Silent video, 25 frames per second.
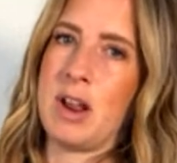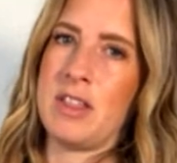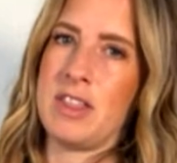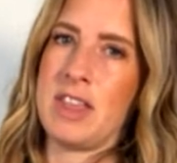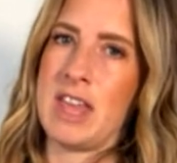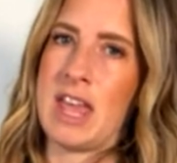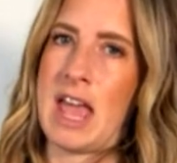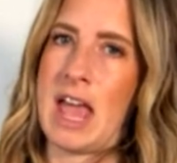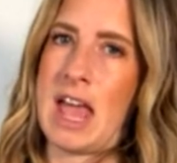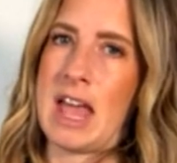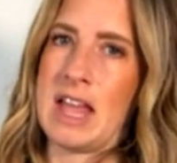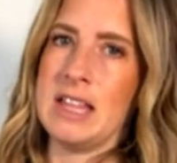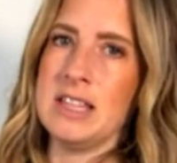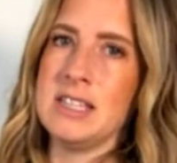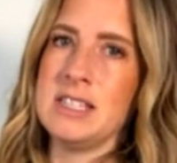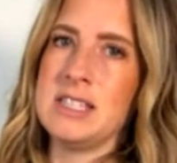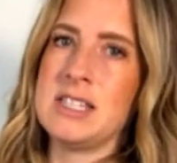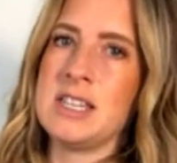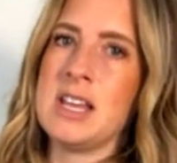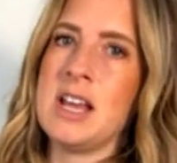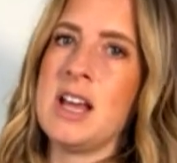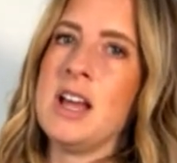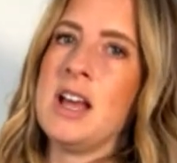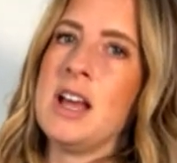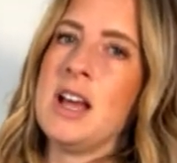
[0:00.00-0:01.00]
it on the
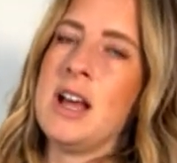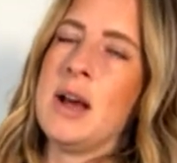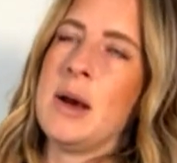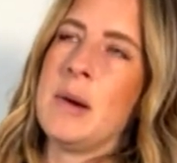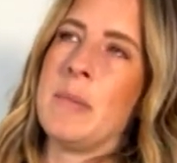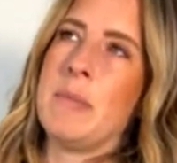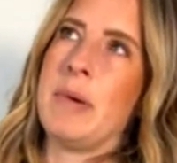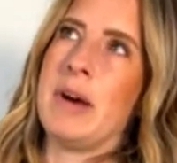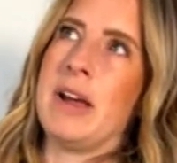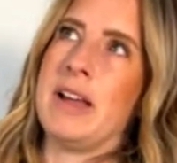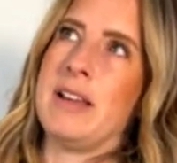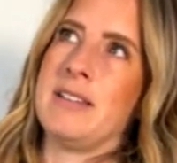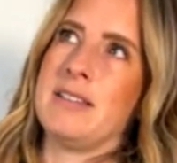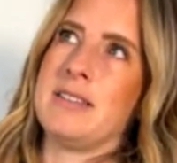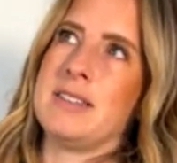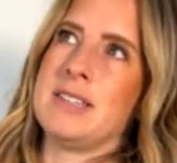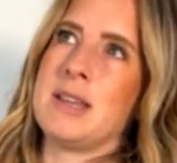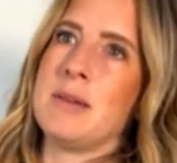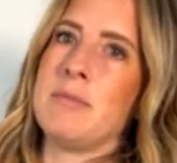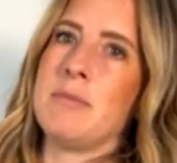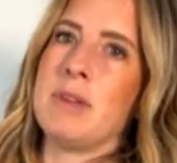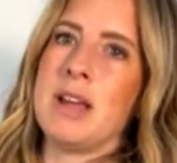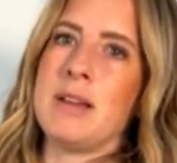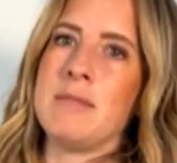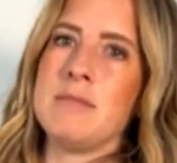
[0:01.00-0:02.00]
ends. But
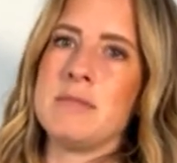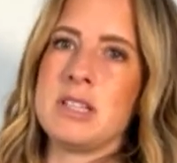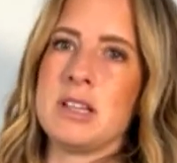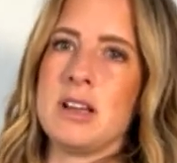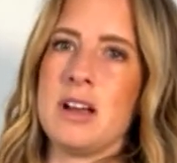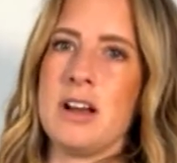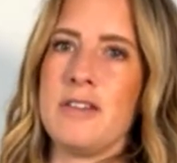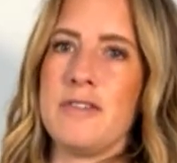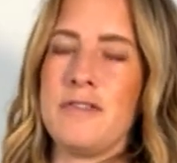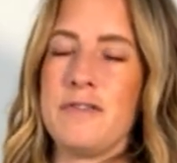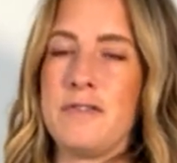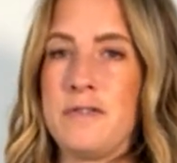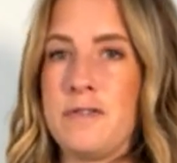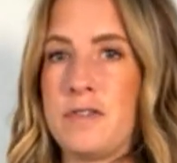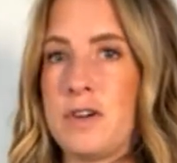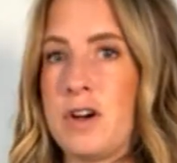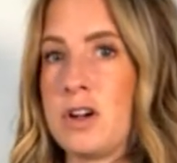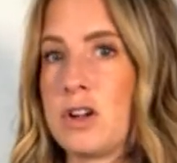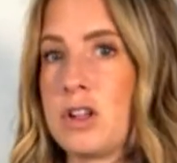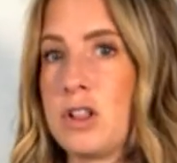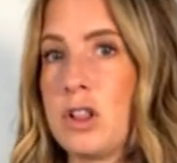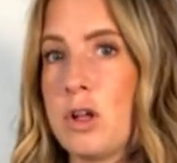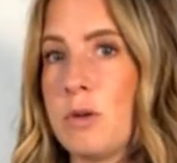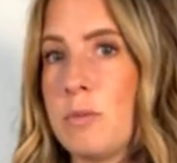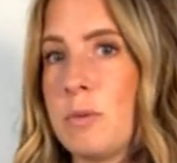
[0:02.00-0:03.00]
sometimes
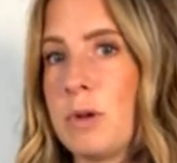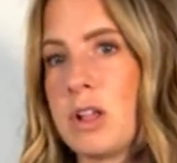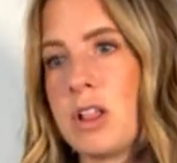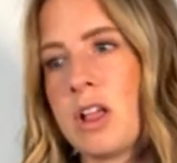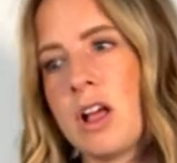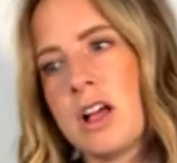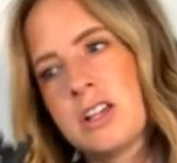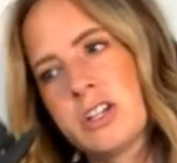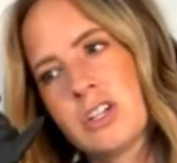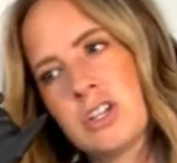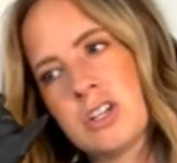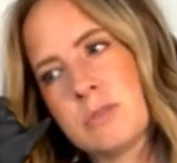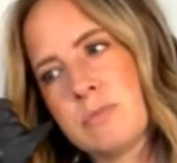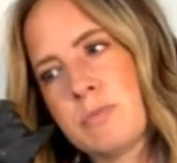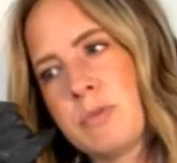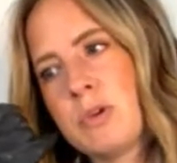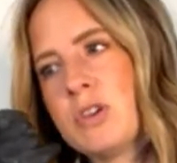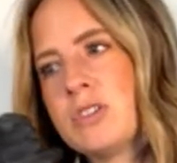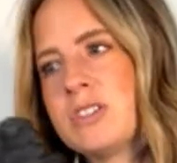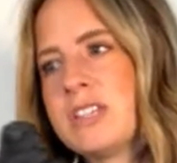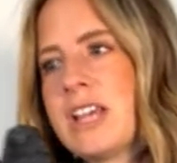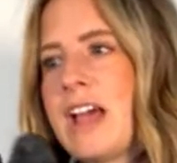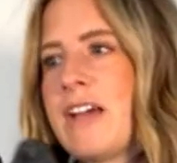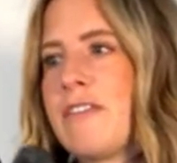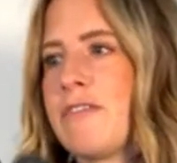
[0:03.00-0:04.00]
a global gloss just
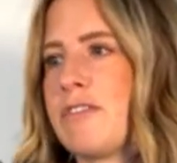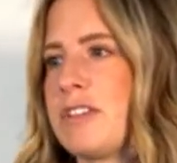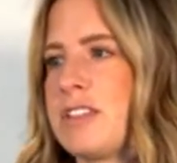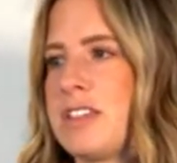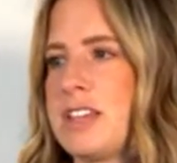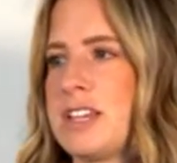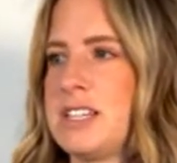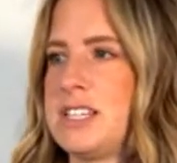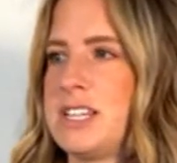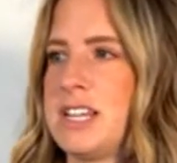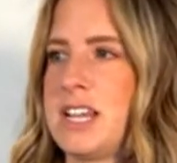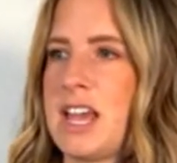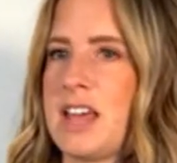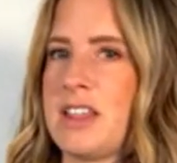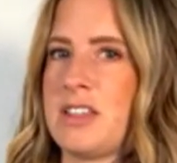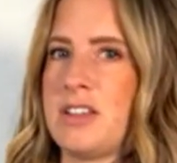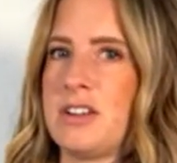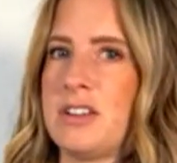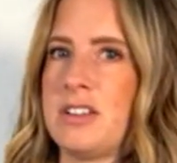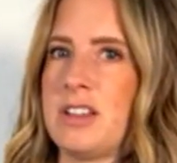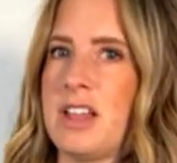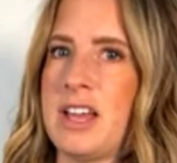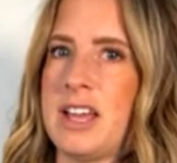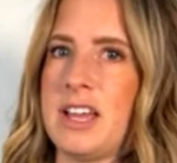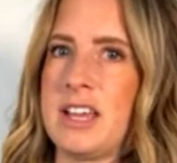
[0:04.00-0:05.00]
pulls everything
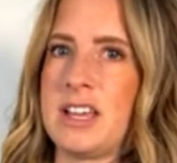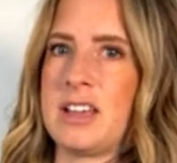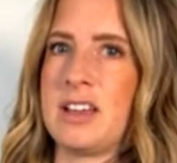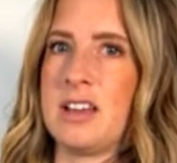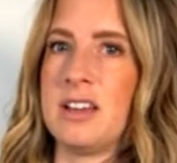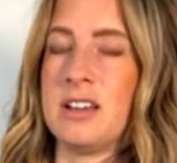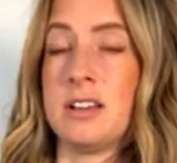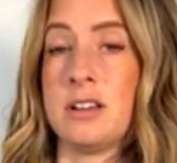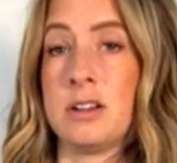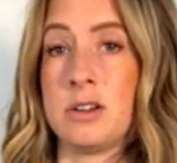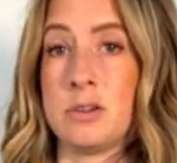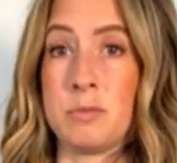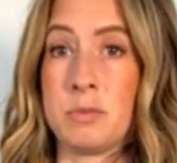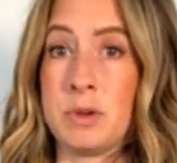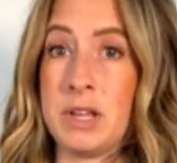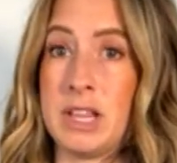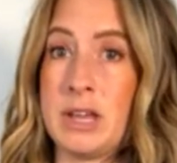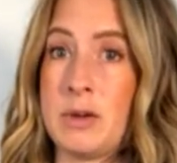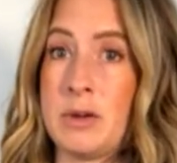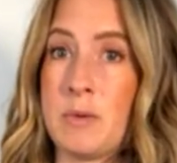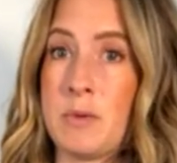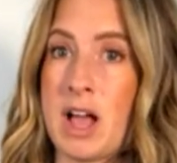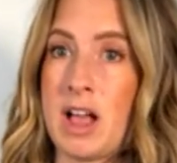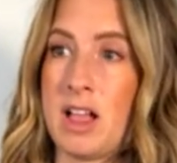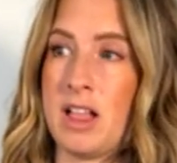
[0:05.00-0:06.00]
together like
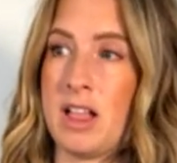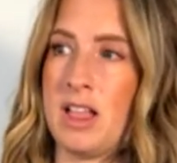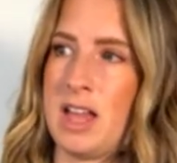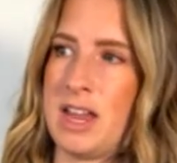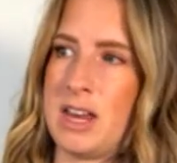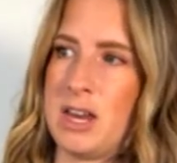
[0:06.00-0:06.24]
really well,